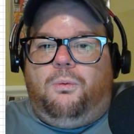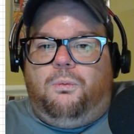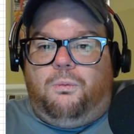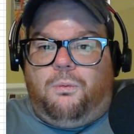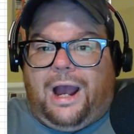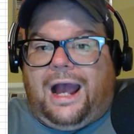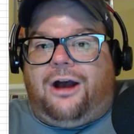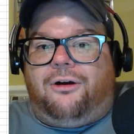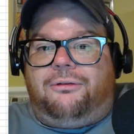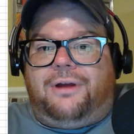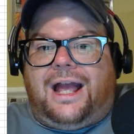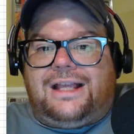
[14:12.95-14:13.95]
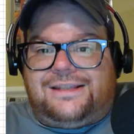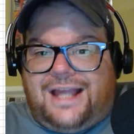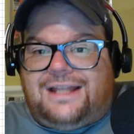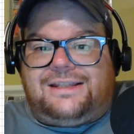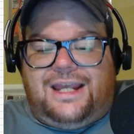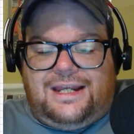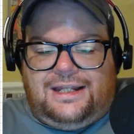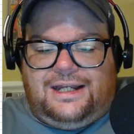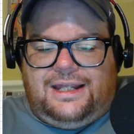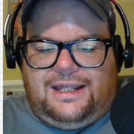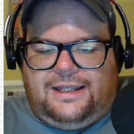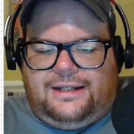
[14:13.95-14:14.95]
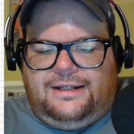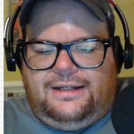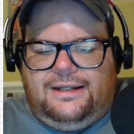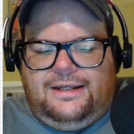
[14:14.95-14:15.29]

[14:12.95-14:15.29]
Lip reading: Wow, has that taken a hit?